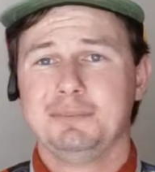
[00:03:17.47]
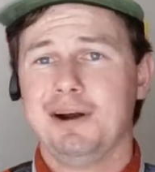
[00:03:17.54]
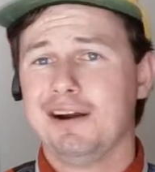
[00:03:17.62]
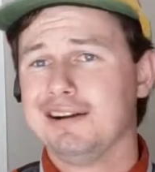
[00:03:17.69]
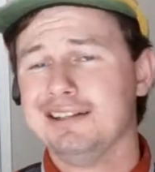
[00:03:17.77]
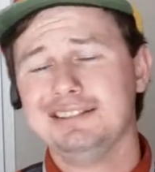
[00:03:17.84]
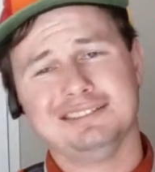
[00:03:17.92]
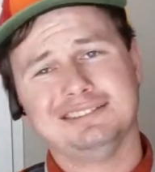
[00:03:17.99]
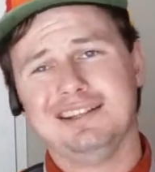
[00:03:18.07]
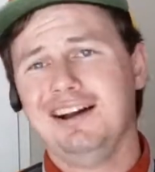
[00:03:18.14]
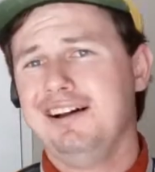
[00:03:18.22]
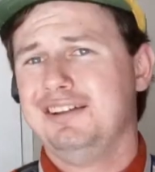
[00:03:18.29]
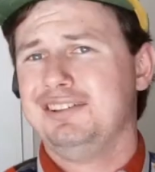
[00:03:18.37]
parties and
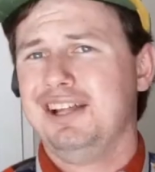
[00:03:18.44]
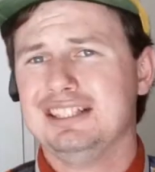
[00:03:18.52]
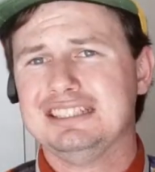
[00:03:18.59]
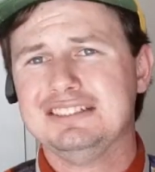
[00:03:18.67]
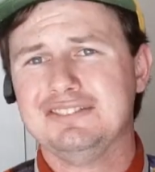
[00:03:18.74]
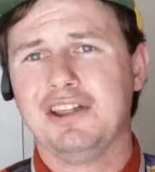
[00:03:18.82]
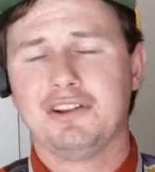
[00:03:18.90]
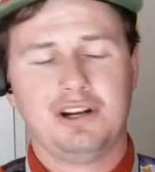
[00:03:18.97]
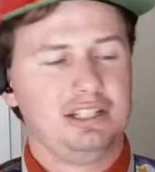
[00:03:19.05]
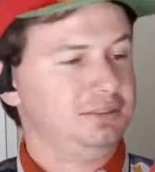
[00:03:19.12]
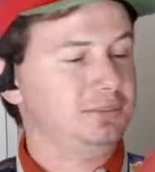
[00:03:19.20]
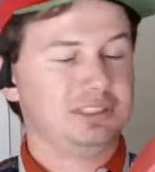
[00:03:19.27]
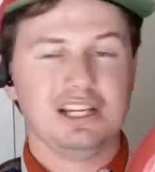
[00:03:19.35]
lots of other
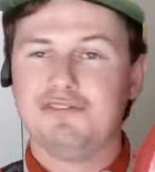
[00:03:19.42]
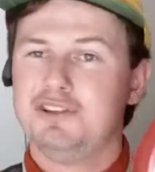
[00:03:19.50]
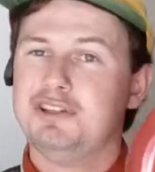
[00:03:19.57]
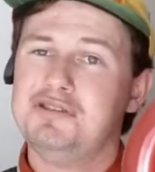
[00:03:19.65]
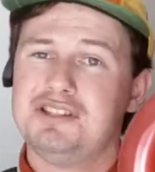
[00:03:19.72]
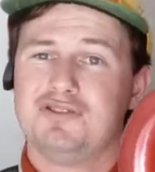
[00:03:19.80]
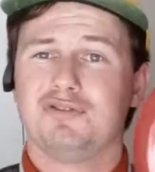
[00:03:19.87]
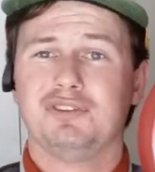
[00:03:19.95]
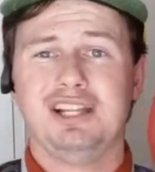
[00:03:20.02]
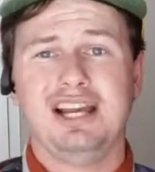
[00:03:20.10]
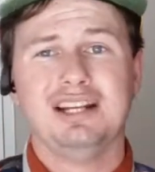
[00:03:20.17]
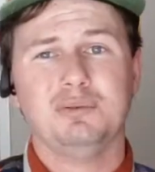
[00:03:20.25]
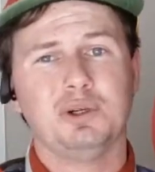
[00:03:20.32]
awesome stuff. You can use this for
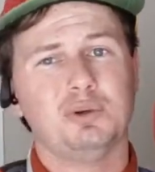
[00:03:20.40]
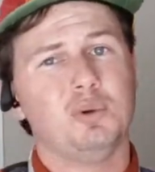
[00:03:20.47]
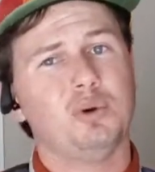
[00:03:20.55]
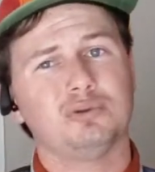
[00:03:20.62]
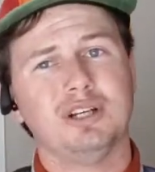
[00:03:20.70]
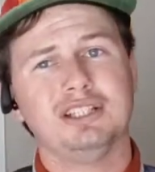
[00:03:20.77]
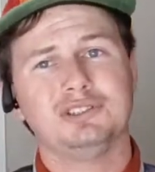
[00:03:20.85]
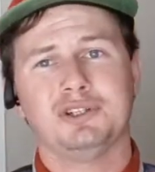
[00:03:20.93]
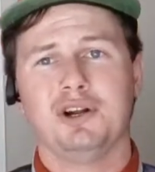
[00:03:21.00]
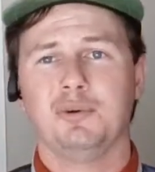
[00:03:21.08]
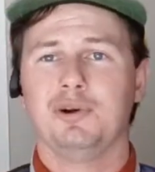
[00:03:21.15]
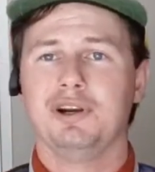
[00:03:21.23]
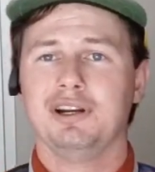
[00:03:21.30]
line work or
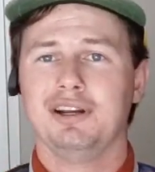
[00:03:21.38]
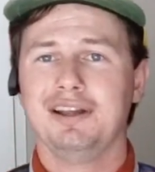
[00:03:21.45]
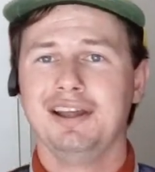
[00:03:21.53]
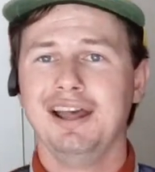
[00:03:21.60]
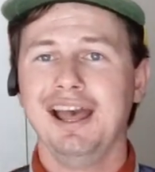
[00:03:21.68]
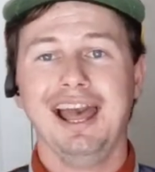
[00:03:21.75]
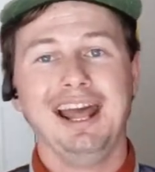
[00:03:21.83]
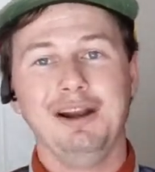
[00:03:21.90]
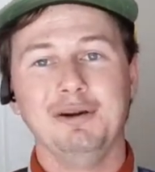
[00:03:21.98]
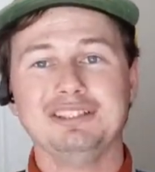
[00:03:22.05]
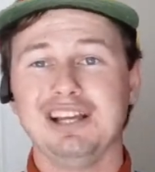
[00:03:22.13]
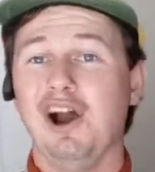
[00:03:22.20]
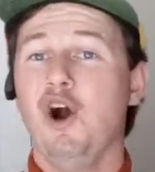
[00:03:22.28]
restaurant work.
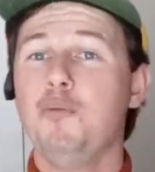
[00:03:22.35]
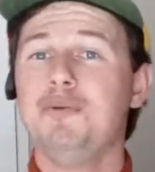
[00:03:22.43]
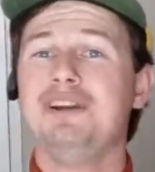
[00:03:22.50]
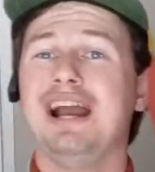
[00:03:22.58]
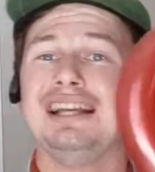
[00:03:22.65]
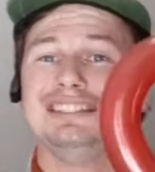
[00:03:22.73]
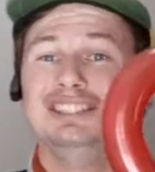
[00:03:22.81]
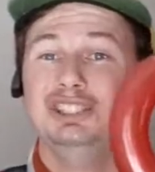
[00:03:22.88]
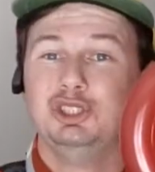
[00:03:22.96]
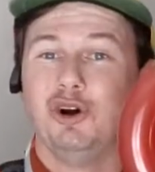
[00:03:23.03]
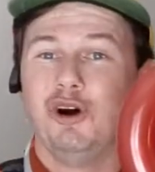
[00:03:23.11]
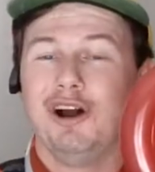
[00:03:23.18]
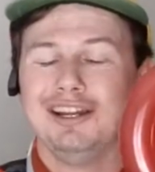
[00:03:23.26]
Anyways, I hope you guys
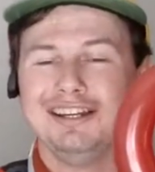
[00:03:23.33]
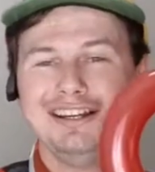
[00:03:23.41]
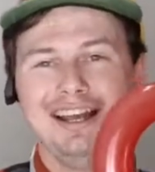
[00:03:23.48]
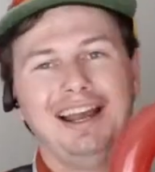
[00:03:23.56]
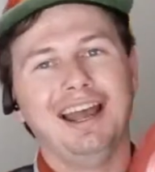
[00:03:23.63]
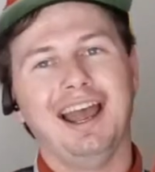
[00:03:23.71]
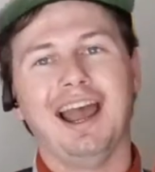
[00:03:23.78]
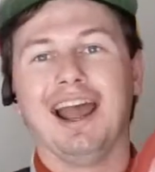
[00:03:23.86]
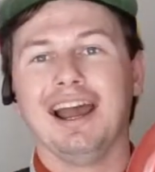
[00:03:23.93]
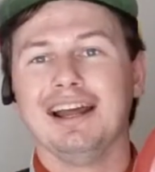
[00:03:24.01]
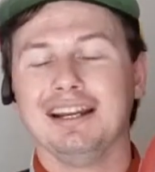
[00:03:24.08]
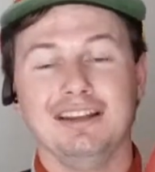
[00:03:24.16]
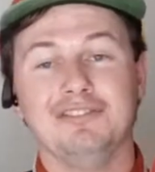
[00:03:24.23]
enjoy.
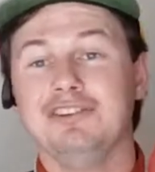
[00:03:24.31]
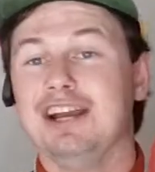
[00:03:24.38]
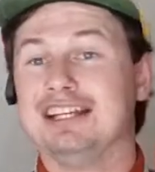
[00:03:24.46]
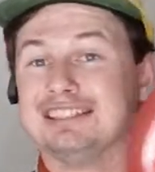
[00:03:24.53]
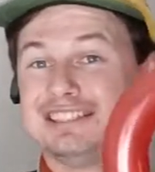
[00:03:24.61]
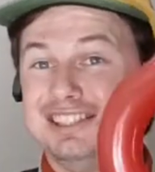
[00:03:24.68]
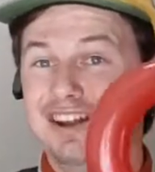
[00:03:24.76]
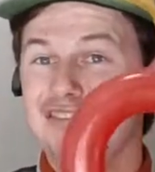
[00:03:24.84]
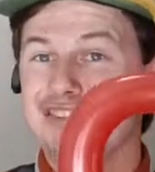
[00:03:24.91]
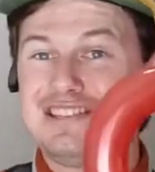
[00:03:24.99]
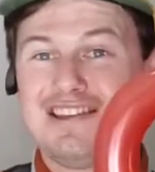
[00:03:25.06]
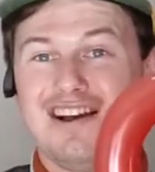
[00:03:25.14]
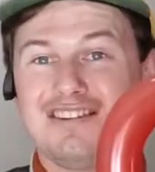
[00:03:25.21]
And if you guys love
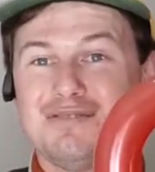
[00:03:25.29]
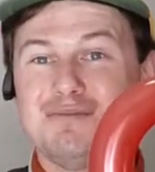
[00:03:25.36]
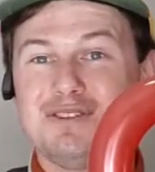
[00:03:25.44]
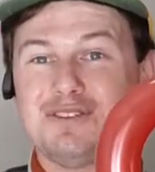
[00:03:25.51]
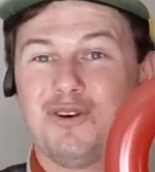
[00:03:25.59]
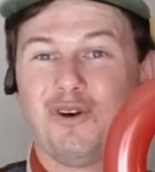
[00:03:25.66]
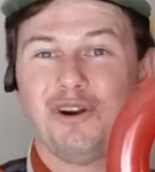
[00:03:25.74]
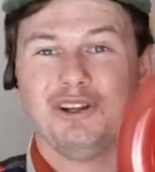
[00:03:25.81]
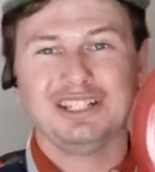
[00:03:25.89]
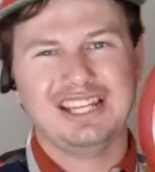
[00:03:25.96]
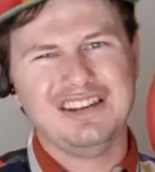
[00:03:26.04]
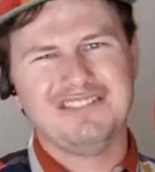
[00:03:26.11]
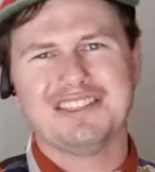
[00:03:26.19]
this awesome tutorial,
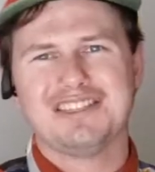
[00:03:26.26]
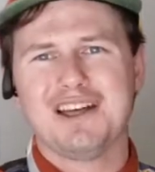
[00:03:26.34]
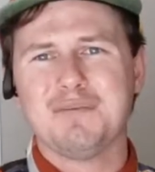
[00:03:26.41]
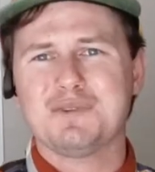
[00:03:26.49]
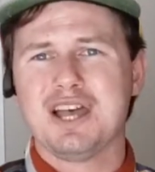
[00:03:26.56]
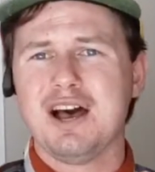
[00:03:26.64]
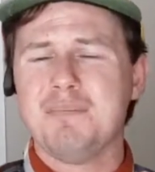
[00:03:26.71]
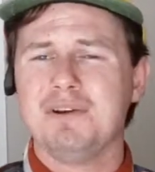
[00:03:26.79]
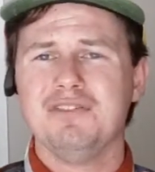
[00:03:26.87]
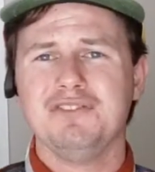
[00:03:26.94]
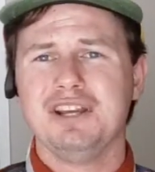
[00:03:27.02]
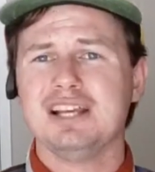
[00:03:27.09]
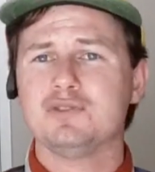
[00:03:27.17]
give it a thumbs up. But
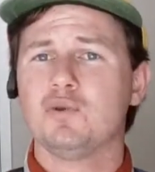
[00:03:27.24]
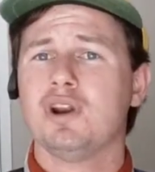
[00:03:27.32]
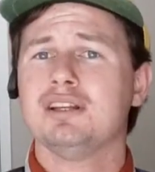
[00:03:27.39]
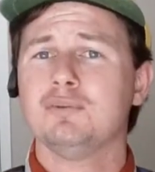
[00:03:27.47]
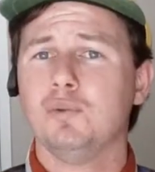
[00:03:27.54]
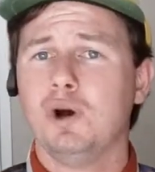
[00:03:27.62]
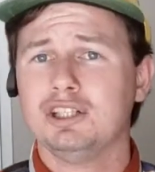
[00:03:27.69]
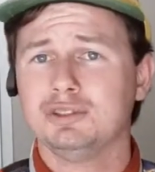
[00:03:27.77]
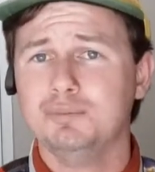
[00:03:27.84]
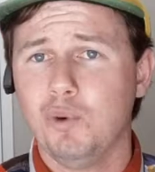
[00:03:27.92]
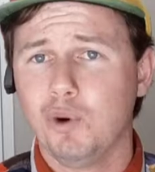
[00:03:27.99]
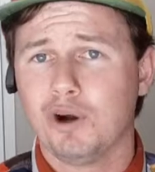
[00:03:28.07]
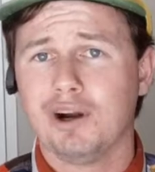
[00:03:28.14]
if you guys wanna watch
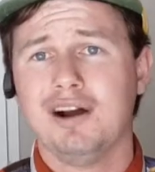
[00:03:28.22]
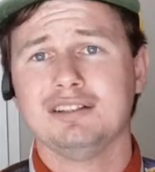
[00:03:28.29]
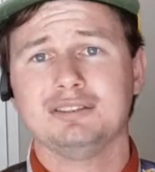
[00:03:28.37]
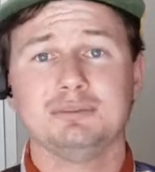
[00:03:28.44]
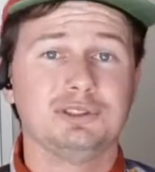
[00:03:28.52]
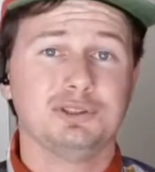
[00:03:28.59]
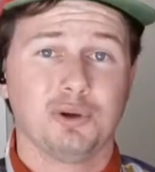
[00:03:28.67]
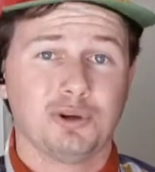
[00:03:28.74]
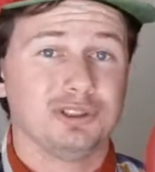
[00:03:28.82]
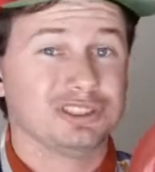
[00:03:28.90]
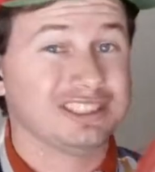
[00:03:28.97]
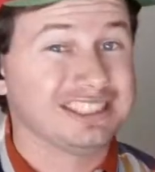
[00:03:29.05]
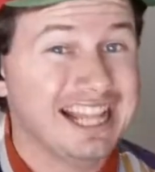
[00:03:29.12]
more awesome
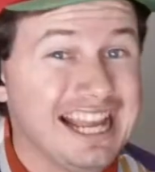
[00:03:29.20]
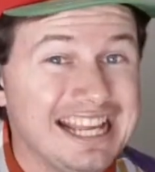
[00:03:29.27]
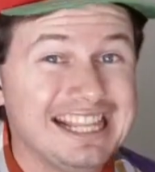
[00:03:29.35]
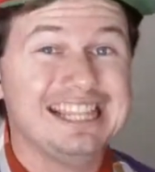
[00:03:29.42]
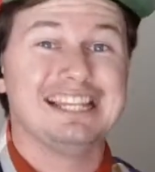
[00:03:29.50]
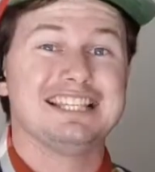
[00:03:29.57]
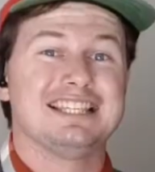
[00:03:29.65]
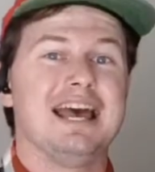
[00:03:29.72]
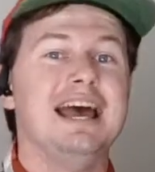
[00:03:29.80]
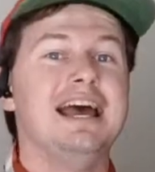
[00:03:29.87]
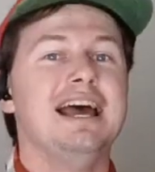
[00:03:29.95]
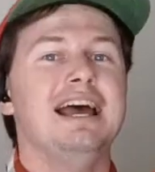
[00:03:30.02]
tutorials like this,